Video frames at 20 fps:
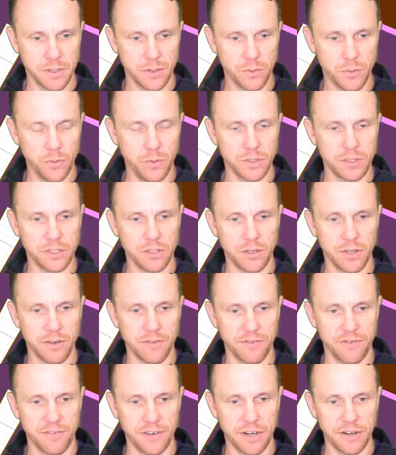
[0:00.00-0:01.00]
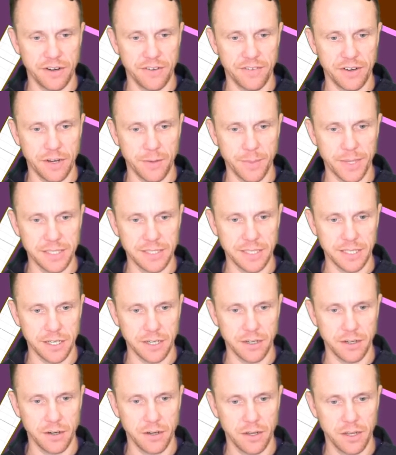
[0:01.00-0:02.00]
Ooh, it's looking very messy
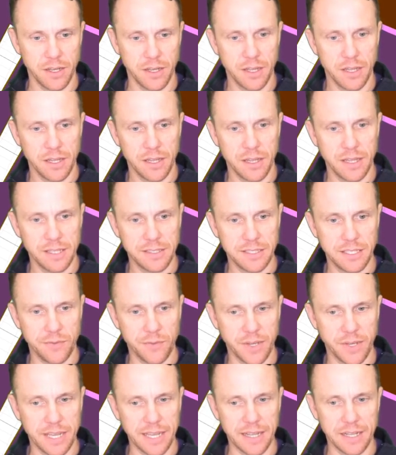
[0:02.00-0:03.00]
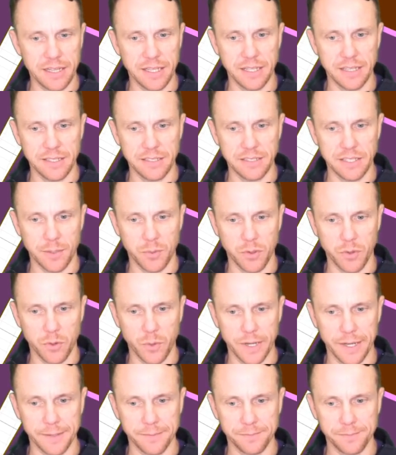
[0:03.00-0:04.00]
here. Let's see if we can't clean this up real
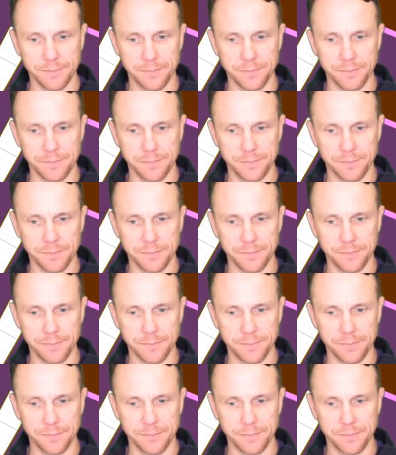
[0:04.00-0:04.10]
quick.